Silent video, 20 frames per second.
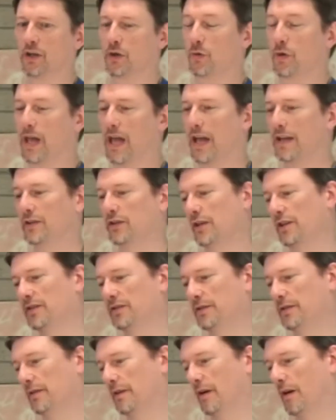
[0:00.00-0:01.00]
You can't
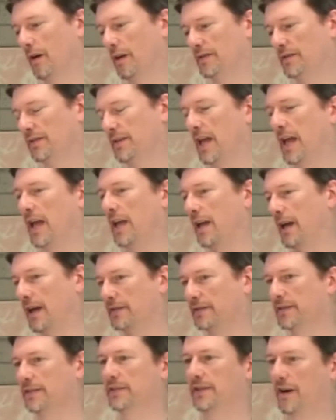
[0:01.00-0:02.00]
just say a
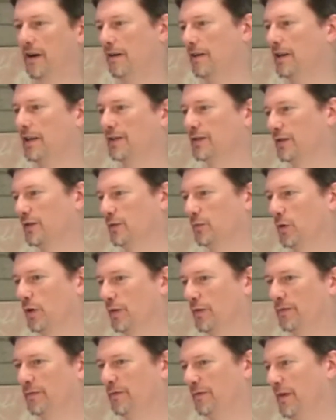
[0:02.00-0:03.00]
sestertius is
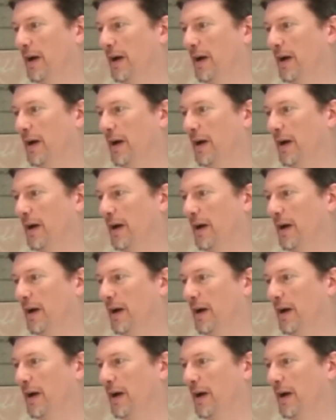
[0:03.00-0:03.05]
worth